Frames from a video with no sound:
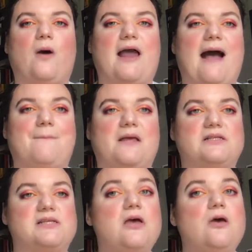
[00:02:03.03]
what
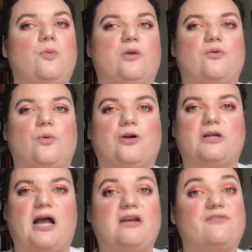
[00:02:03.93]
happens when the world
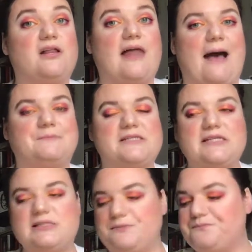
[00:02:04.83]
kind of
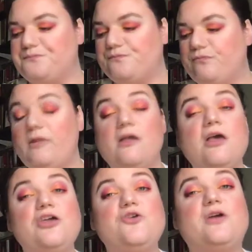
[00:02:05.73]
collapses.
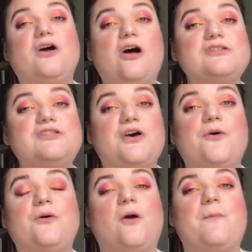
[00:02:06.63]
You can
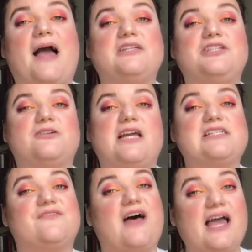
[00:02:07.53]
also go back to your
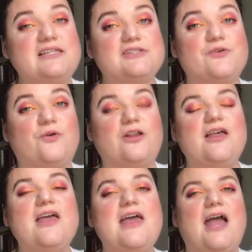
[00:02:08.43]
days of high school
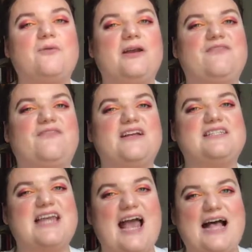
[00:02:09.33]
and read a
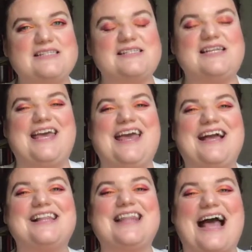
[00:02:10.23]

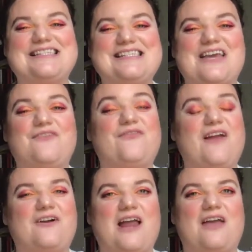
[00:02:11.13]
fantastic classic,
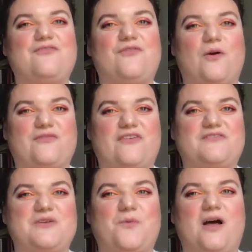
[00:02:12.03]
Fahrenheit
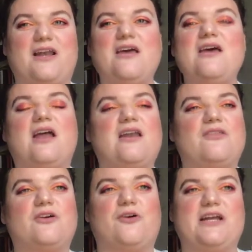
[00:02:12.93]
451,
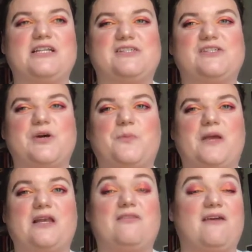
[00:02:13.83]
another great
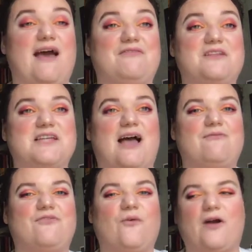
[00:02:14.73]
dystopian if you have the
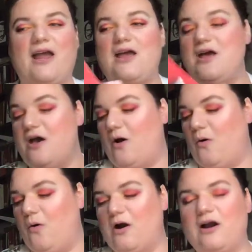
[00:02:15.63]
time for it.
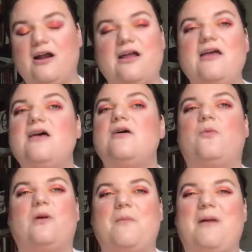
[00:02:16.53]
Or
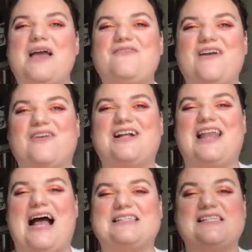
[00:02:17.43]
one of my favorite
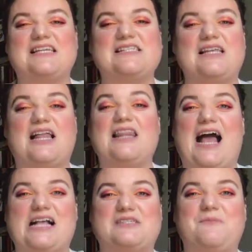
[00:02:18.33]
classics,
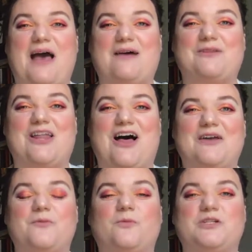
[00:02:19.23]
Alas,
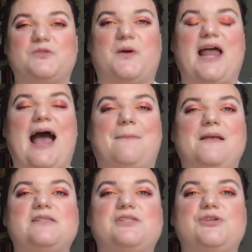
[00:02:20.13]
Babylon, which is what
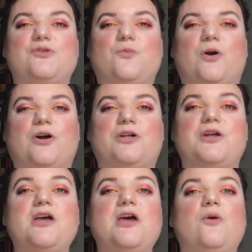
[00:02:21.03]
happens to the world
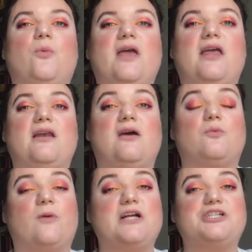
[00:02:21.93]
when
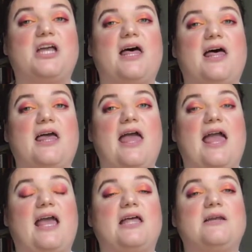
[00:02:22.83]
Russia
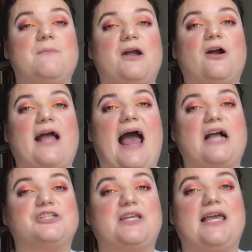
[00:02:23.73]
and America
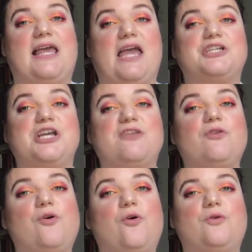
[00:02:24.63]
actually engage in
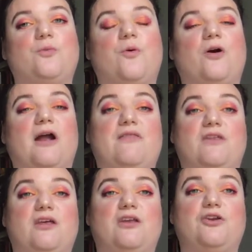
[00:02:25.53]
the Cold War and
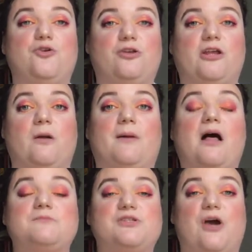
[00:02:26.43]
the nuclear
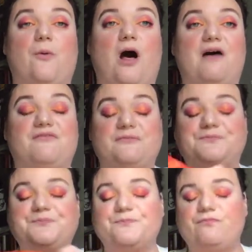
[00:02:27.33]
bombs go off.
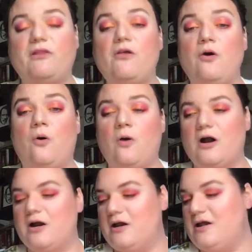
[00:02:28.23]

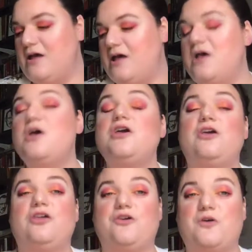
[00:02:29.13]
Or
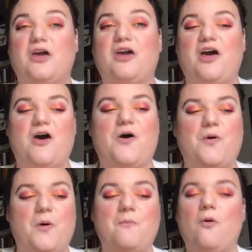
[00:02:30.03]
you can
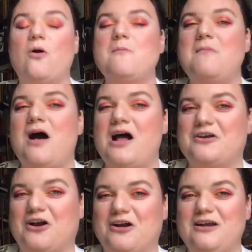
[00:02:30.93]
go more
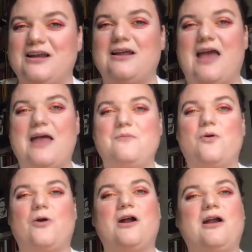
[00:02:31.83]
modern and
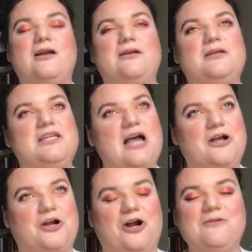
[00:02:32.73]
more
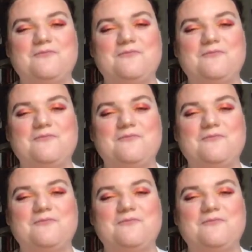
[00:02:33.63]
younger.